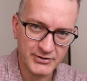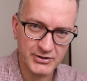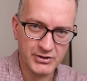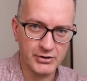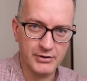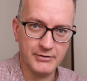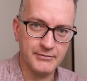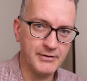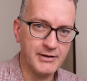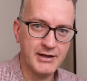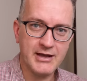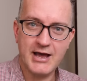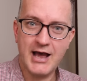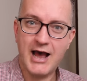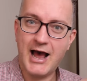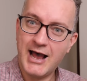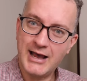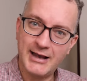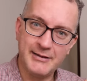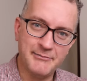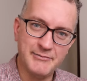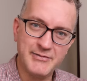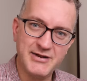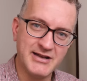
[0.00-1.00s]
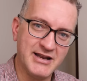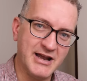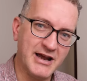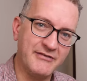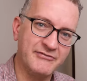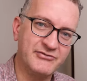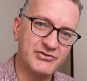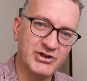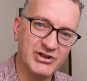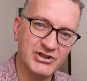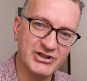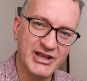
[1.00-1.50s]
You know, I admit
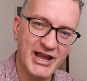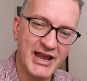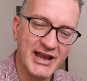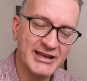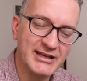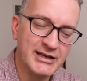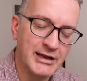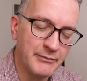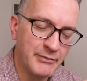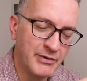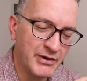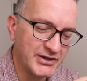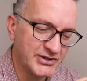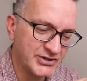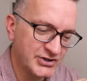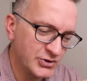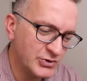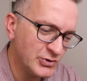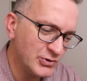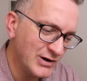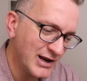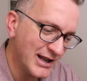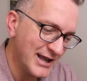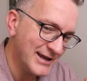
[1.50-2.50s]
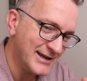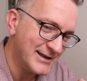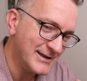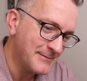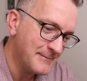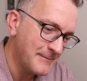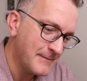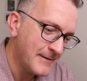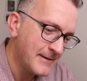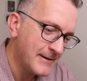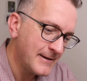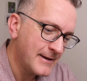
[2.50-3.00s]
I've drunk the AWS Kool-Aid
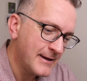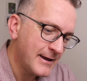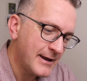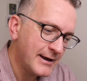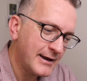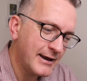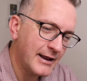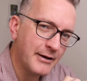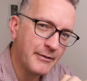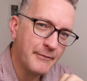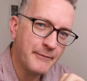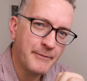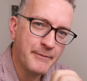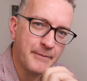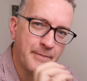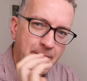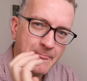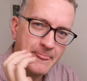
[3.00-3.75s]
now,